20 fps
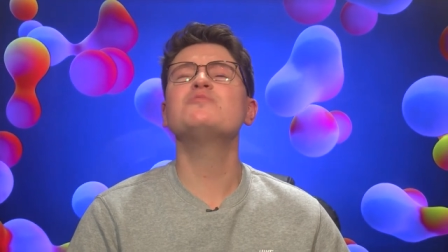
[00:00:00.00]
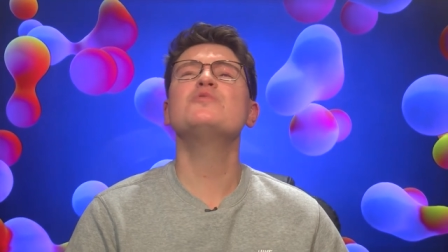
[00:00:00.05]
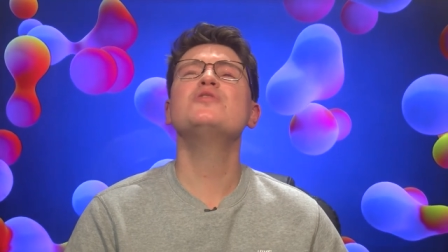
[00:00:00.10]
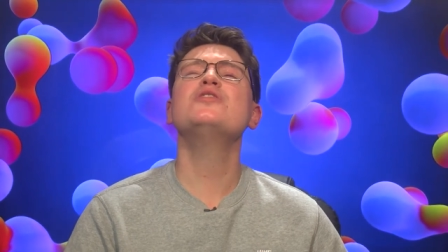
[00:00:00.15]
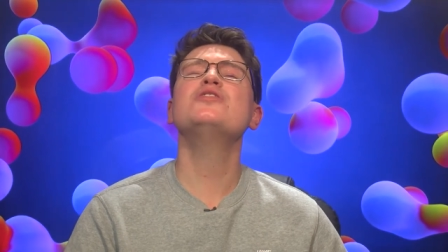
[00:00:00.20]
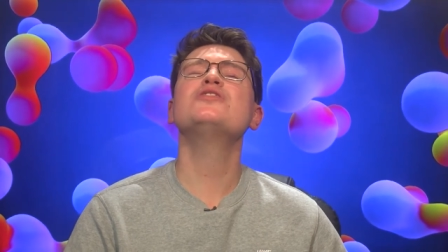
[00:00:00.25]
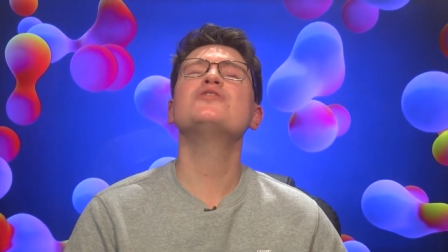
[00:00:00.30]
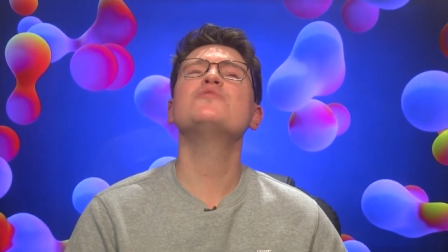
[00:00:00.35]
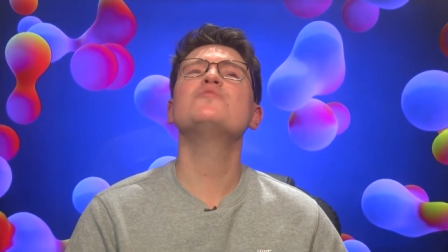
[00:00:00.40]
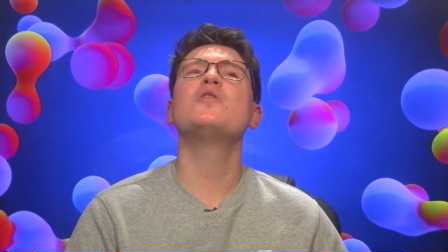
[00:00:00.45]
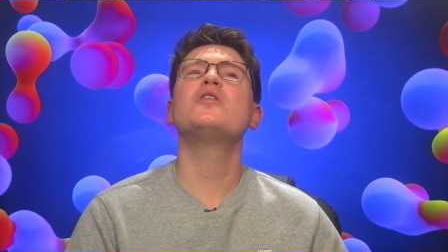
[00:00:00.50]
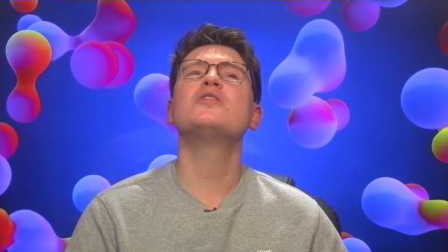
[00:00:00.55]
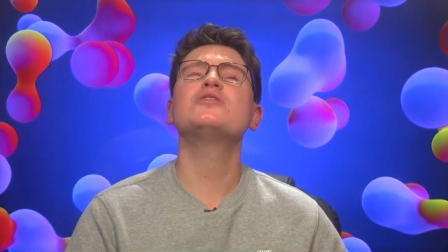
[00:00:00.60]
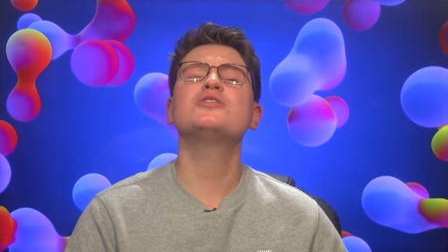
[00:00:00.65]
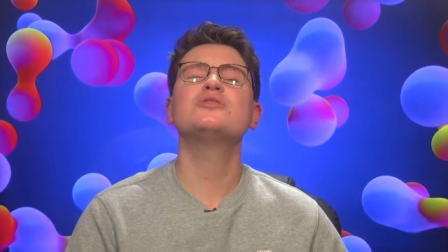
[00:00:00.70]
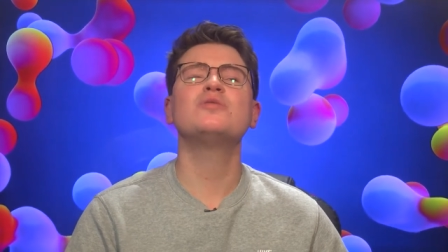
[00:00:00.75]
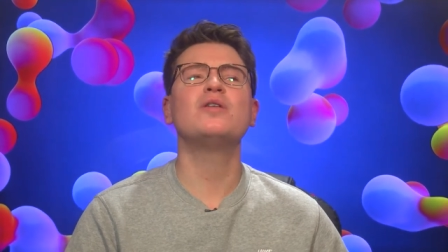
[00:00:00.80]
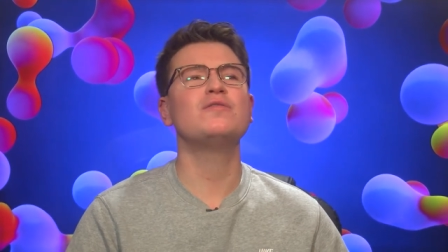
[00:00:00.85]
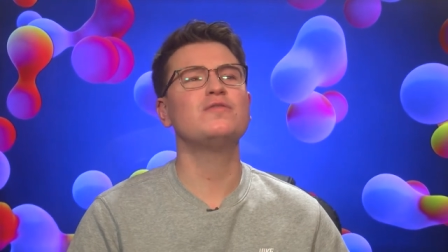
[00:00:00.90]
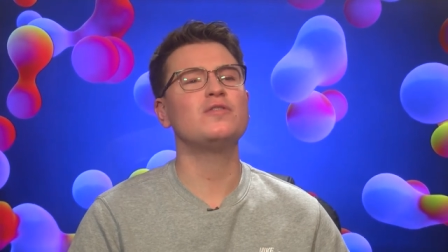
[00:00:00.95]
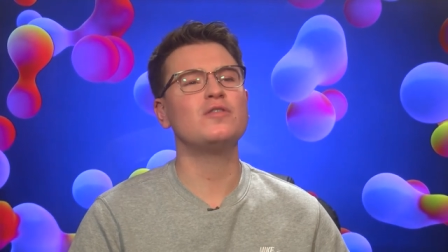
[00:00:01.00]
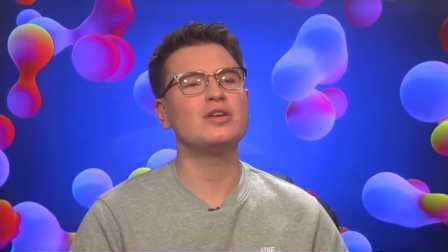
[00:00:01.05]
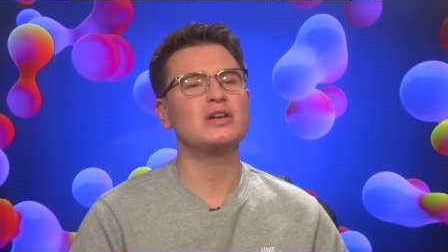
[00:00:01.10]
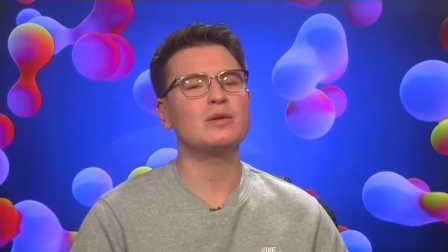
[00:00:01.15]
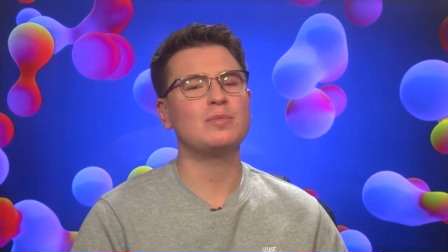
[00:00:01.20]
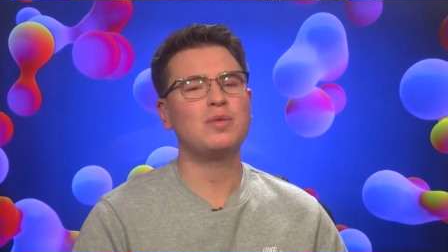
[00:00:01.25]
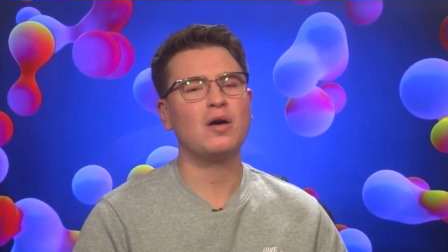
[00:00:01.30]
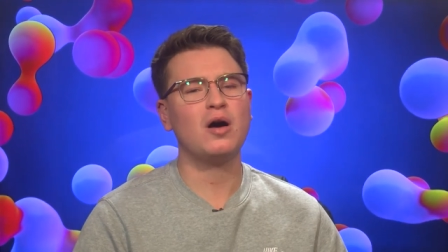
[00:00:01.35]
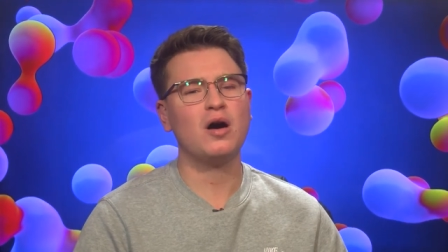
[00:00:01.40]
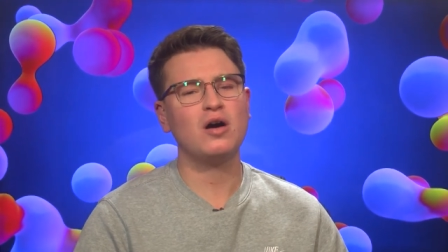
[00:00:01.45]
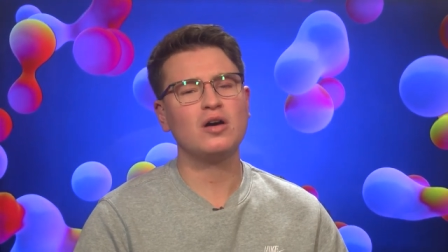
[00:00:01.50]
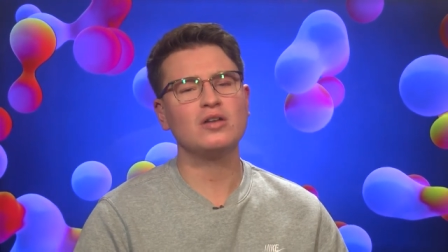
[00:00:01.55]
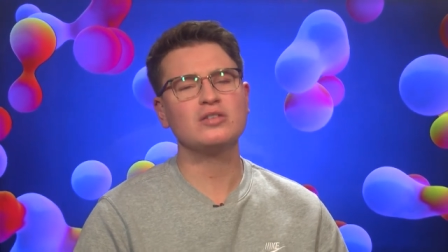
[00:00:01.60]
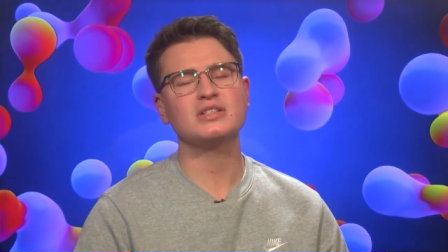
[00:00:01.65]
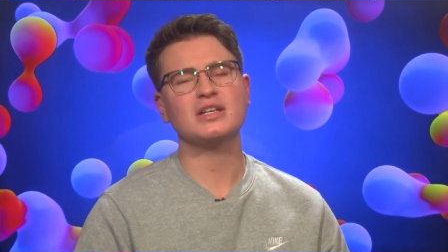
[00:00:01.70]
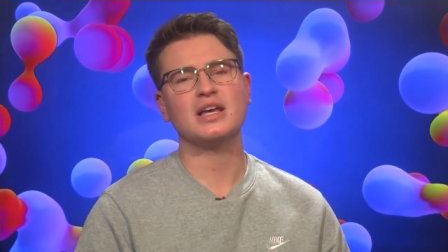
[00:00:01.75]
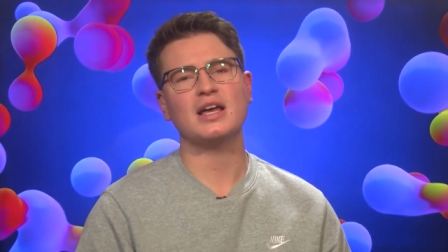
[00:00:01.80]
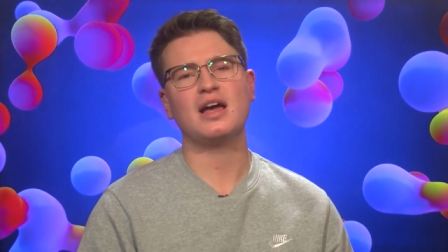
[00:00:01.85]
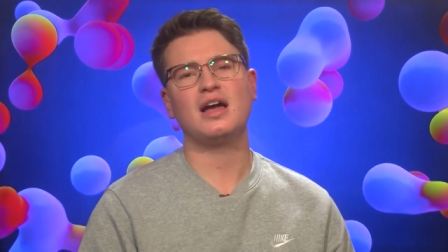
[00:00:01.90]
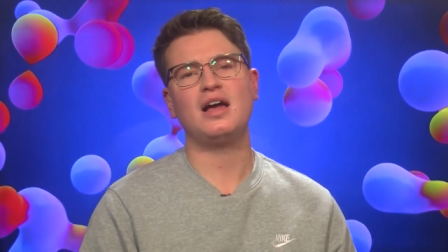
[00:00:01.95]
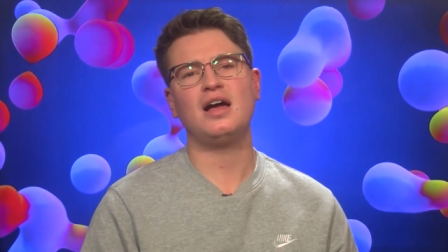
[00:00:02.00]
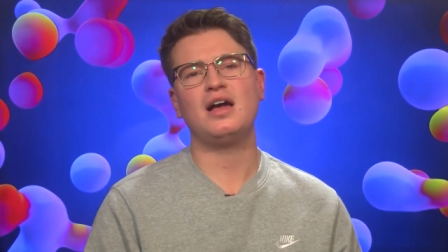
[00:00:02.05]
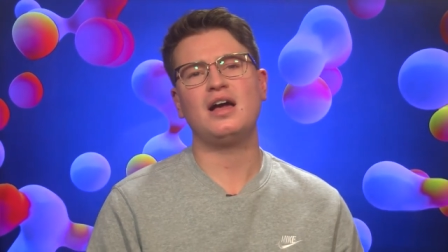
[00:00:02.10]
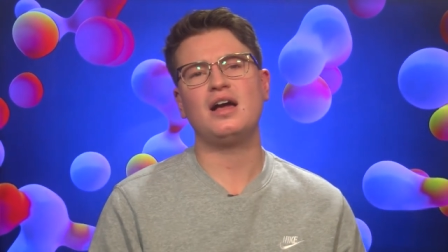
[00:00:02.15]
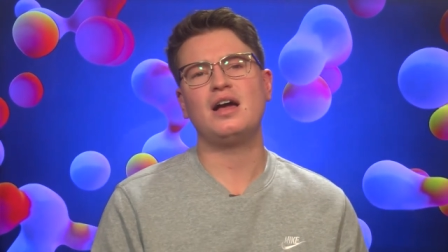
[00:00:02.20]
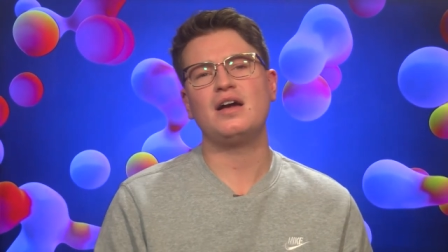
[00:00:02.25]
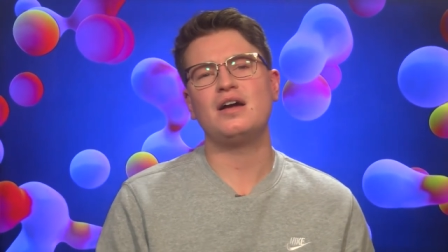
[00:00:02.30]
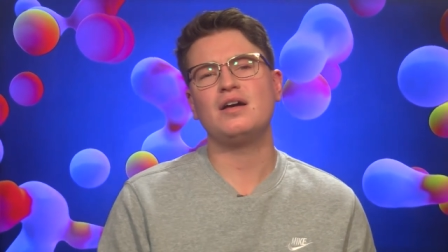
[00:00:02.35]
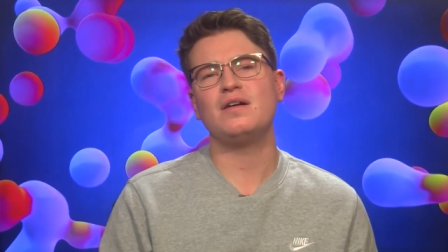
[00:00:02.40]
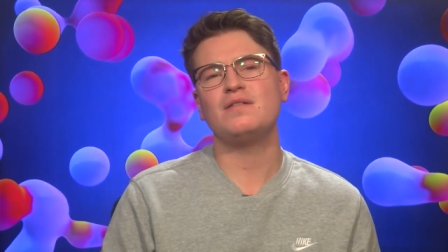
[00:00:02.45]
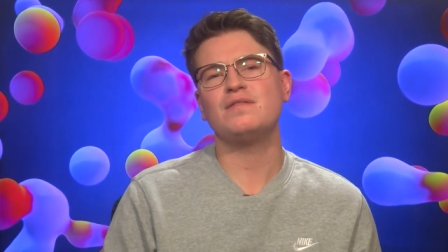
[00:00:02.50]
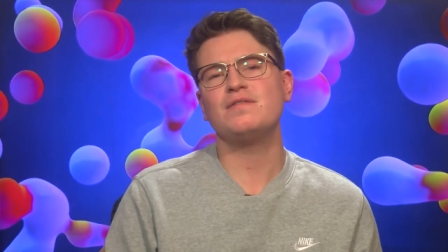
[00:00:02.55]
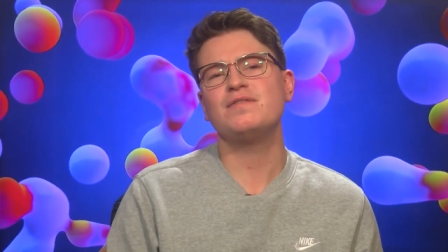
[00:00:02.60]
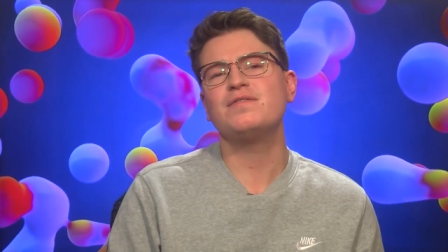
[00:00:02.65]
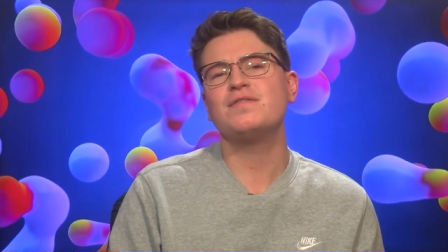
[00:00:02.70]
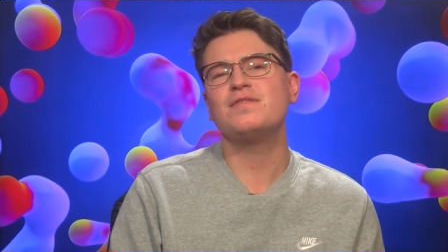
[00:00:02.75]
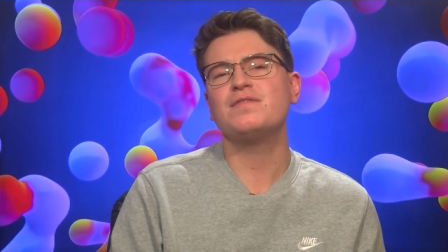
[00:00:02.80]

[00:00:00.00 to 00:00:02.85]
would want to avoid a pod uh,